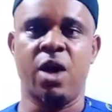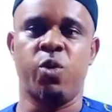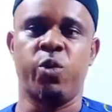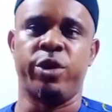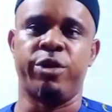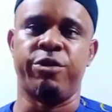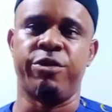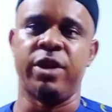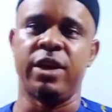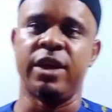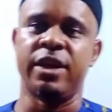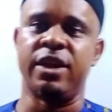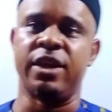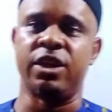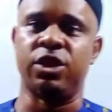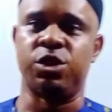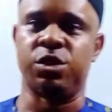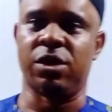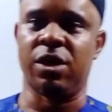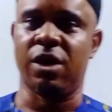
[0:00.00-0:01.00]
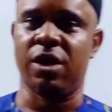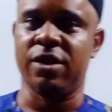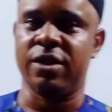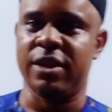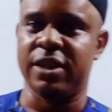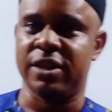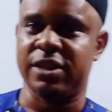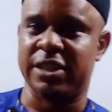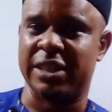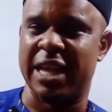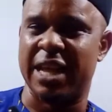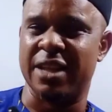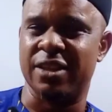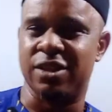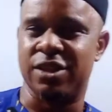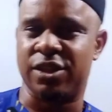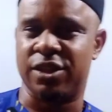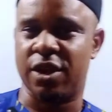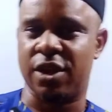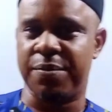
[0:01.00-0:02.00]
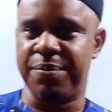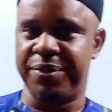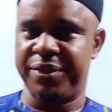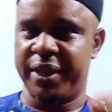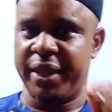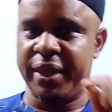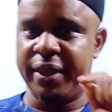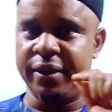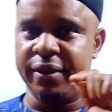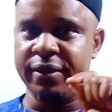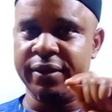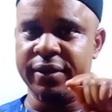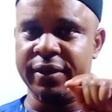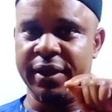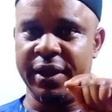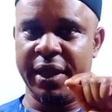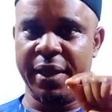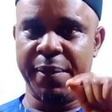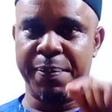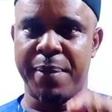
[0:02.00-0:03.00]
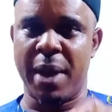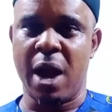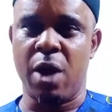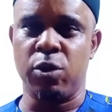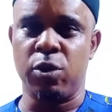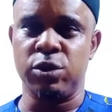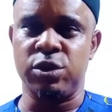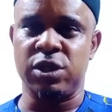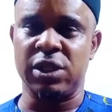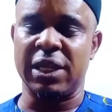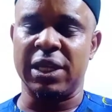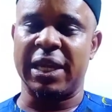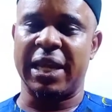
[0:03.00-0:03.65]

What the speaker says: we really need to understand something about